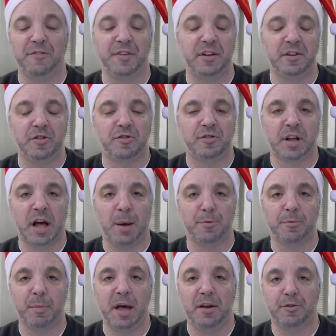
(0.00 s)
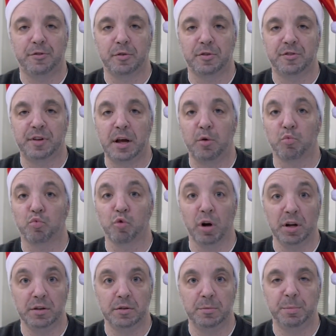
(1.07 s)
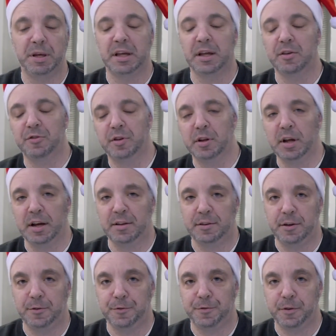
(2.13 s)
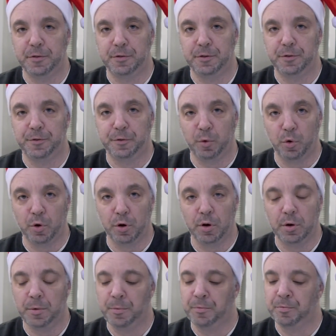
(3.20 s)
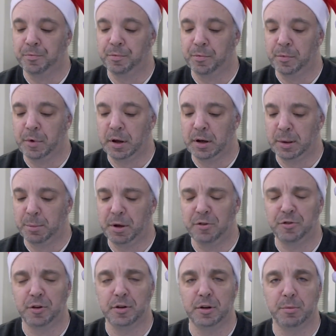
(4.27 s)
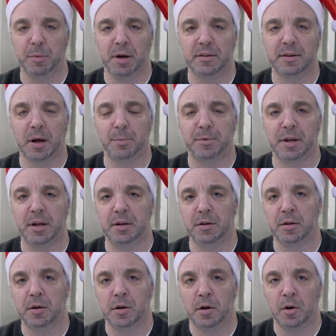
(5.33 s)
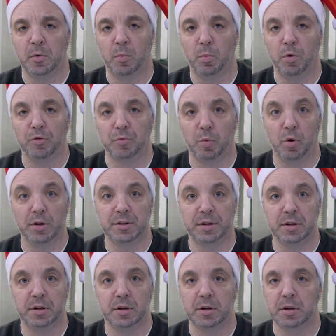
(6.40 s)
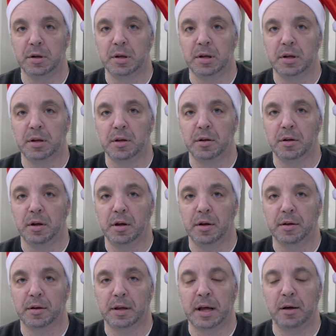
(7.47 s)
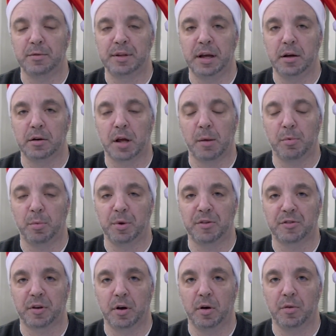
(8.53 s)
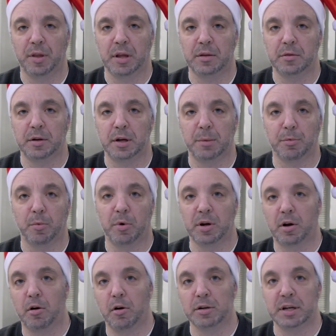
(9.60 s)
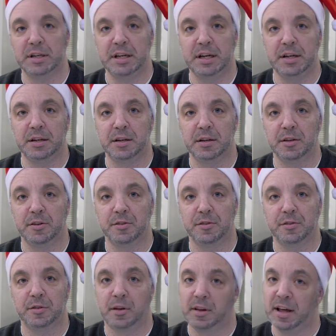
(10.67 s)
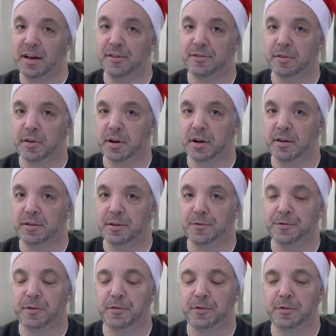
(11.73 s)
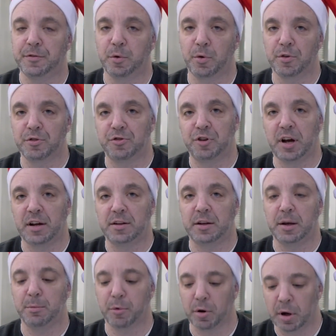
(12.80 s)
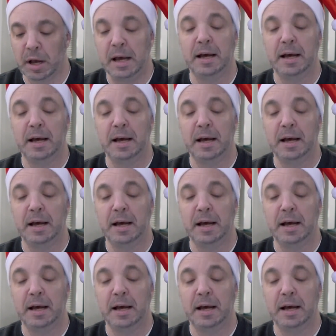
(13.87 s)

vintage Topps Master Set run begins in 1954. And I mentioned in my top 10 most wanted countdown a couple weeks ago that the number one card I need is the last of the 1954s, Jack Dittmer.